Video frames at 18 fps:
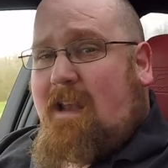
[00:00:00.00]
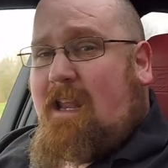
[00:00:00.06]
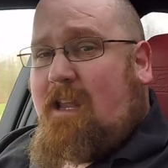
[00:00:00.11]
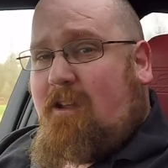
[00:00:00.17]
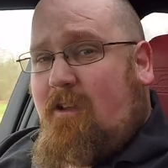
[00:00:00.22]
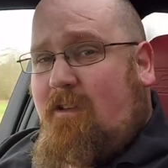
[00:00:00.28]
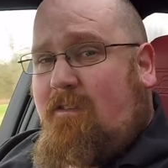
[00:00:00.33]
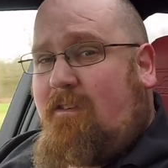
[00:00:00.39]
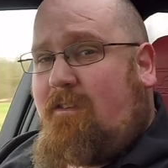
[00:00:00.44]

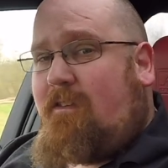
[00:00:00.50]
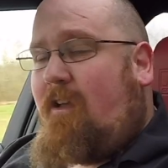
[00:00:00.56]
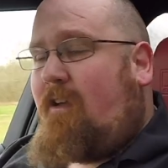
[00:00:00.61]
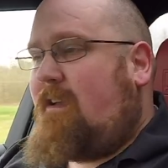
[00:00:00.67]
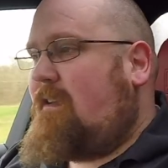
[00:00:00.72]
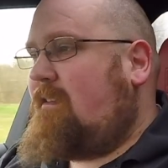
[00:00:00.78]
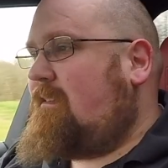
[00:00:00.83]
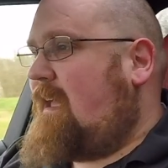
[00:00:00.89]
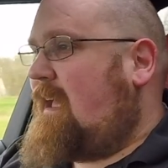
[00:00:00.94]
good
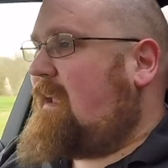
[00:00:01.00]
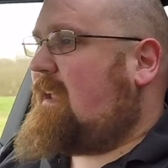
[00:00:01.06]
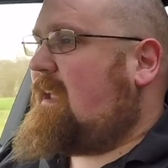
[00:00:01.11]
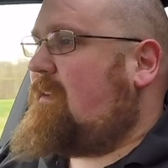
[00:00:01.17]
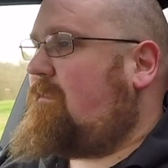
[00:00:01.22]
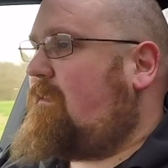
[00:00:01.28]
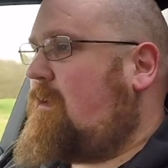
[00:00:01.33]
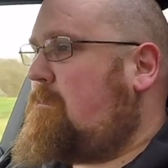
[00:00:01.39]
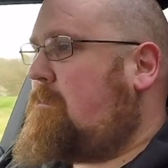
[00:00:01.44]
size and
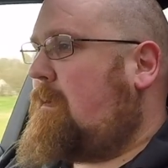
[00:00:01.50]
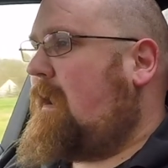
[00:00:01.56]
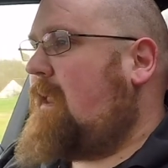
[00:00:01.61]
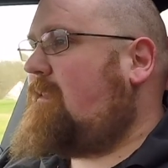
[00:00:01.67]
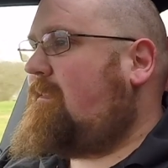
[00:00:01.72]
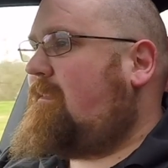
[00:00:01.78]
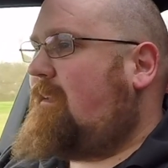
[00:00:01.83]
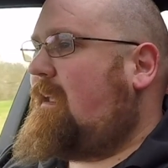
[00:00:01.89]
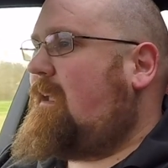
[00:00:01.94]
give a
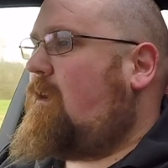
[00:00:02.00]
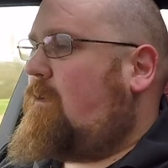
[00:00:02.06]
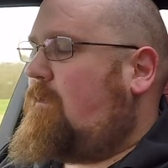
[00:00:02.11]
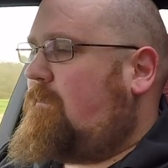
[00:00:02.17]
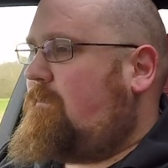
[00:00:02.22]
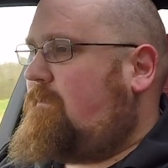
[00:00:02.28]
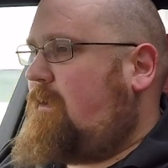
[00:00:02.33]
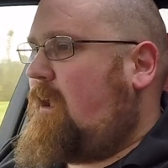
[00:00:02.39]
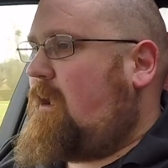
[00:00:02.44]
plenty
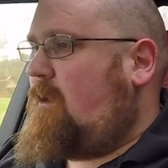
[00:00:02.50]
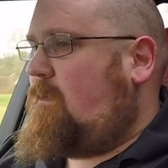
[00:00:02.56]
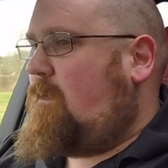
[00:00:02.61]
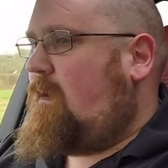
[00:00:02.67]
of view,